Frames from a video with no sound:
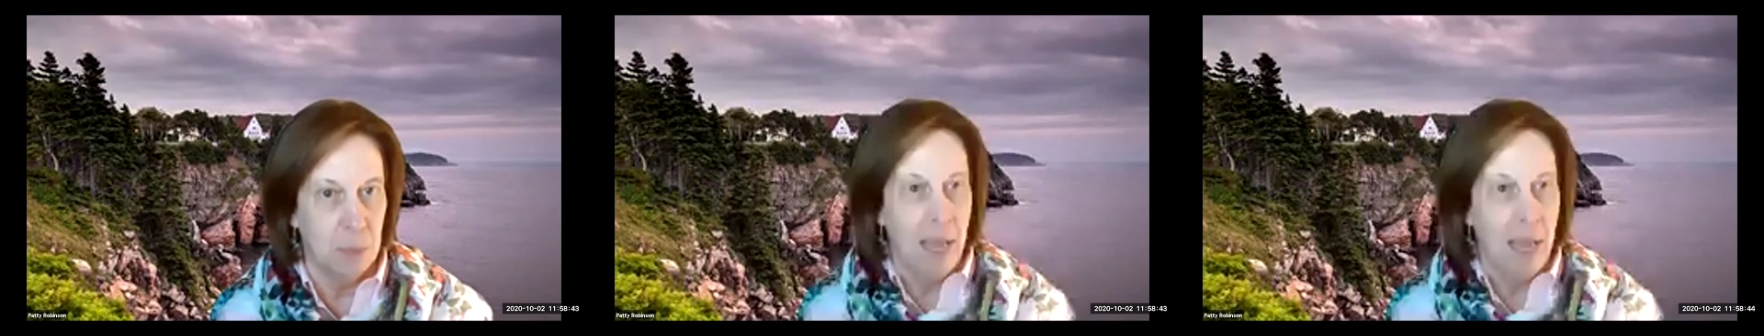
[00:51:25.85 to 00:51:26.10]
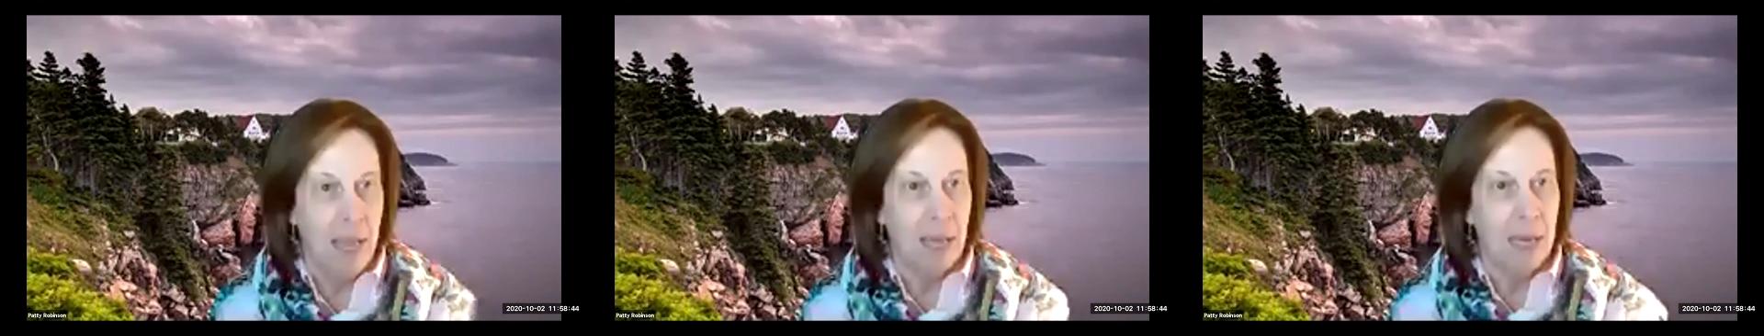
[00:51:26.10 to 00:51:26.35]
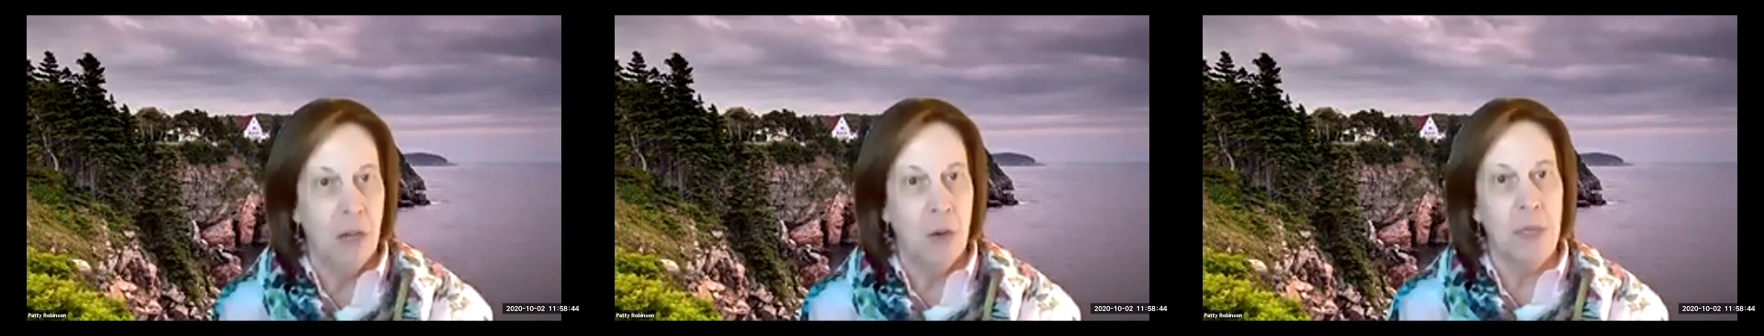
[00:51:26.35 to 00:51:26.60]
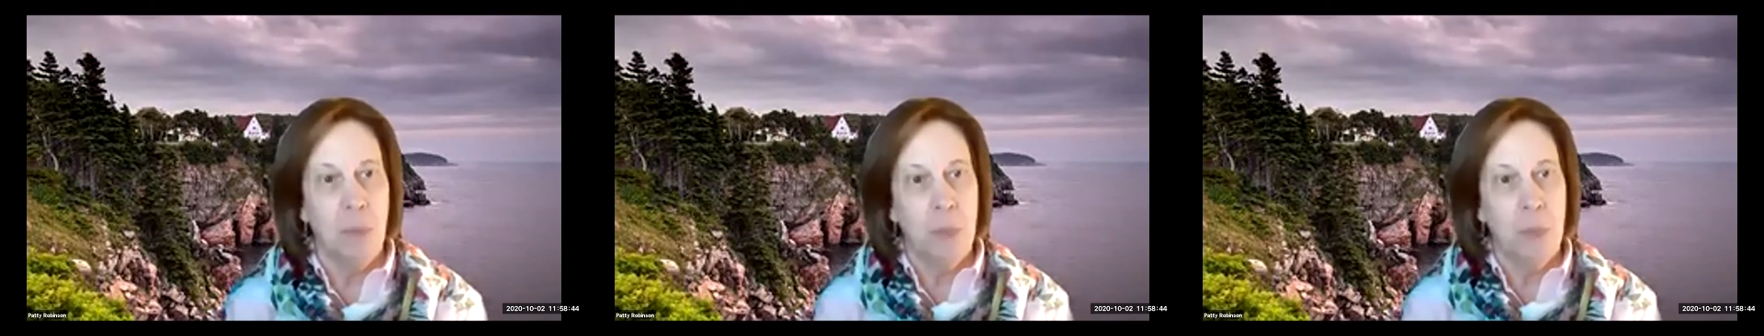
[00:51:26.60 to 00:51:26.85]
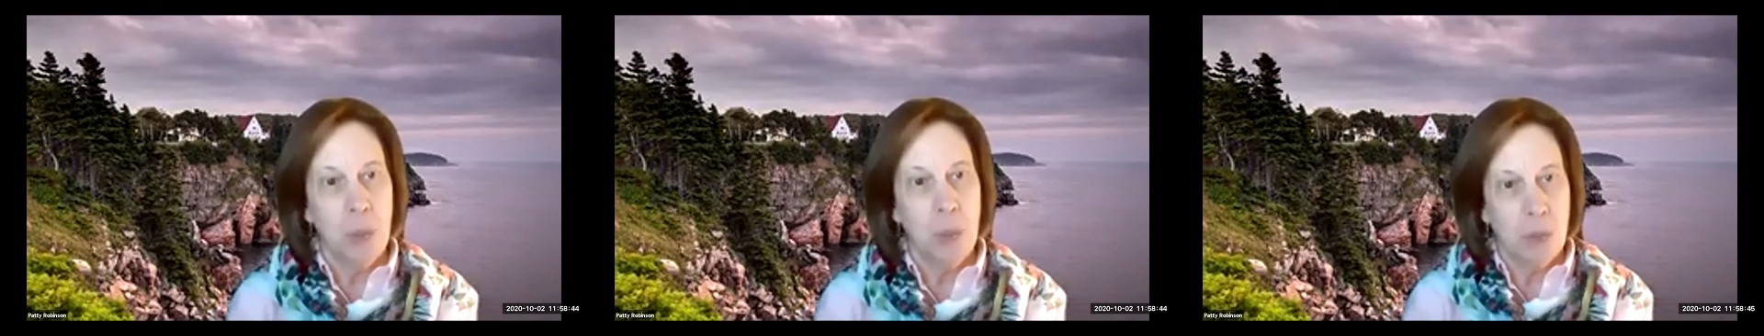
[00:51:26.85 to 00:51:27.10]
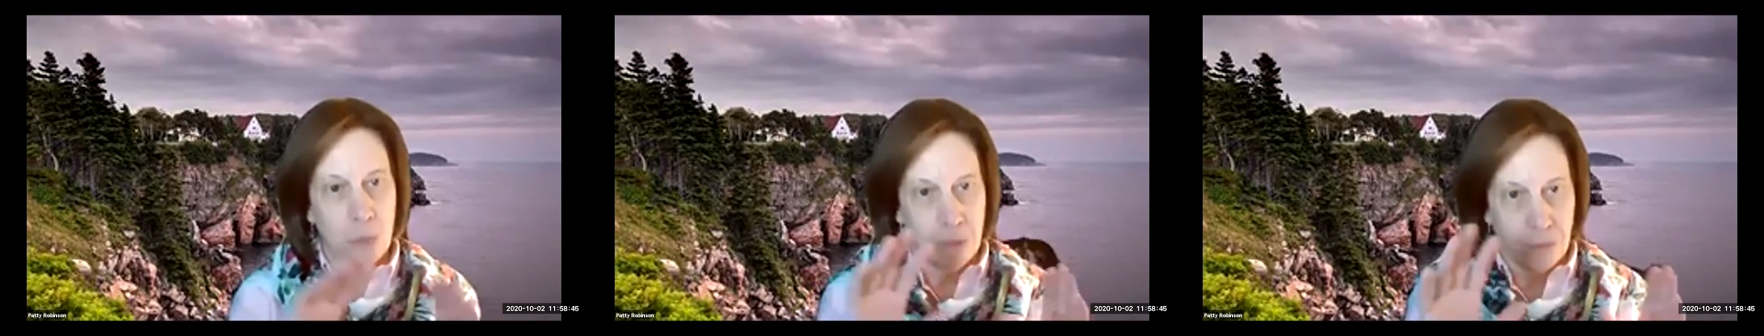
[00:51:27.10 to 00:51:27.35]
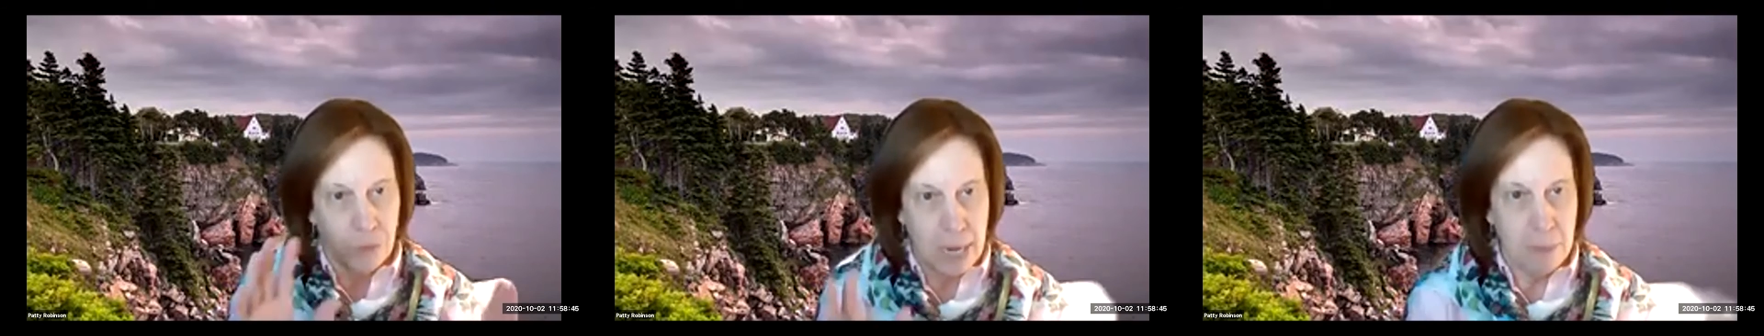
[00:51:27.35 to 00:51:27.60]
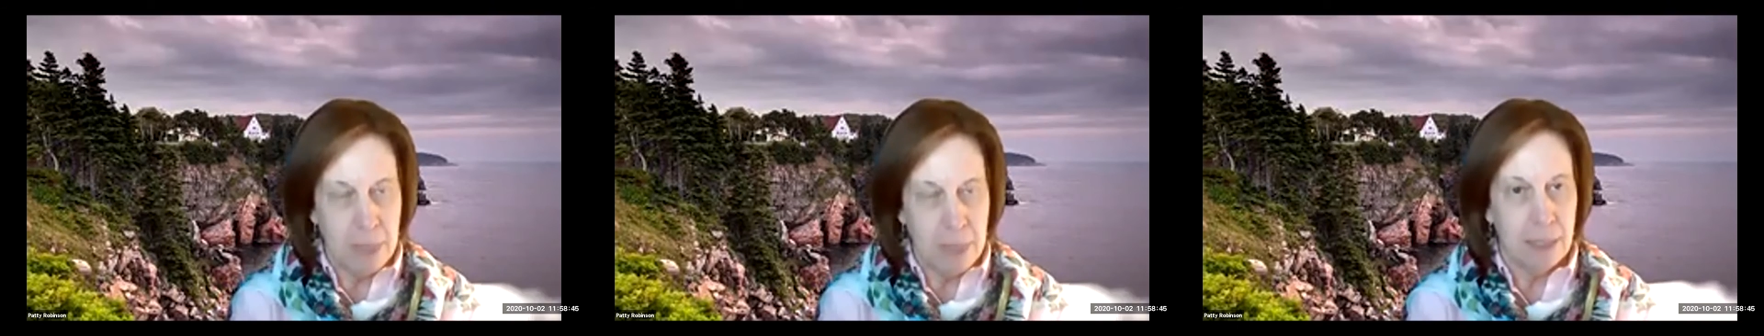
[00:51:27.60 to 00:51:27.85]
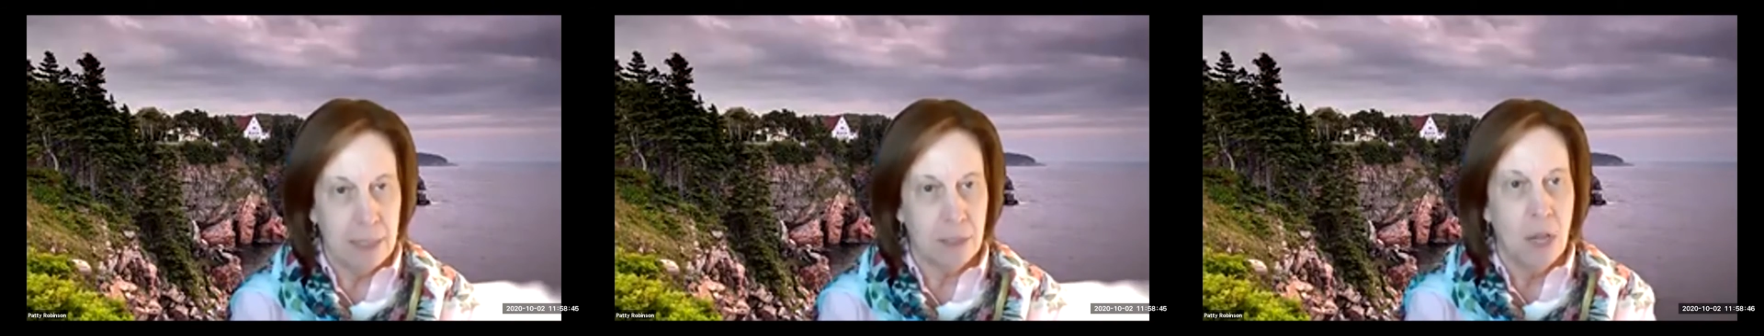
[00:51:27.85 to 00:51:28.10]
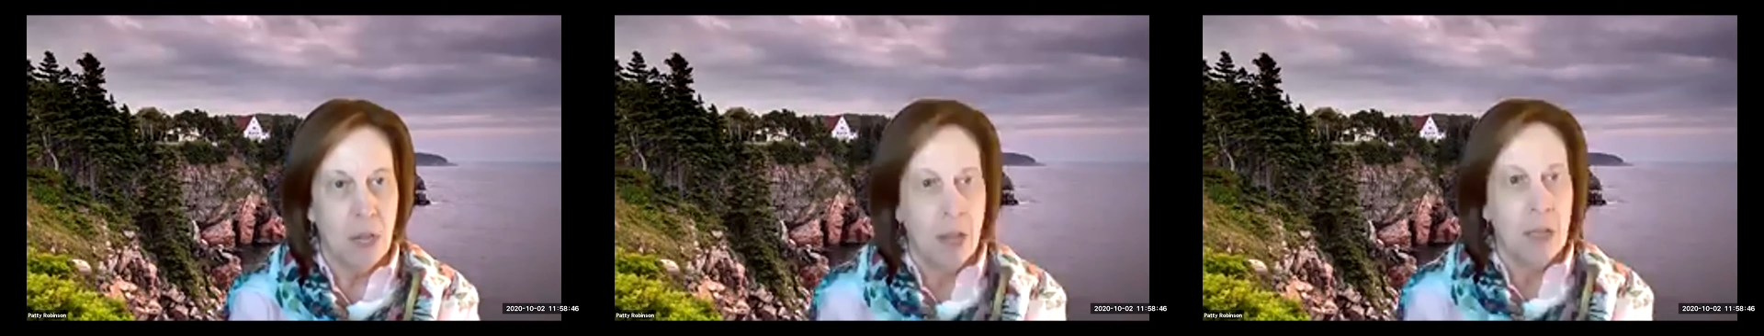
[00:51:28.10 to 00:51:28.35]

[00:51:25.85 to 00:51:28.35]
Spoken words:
And I know that when you were framing this,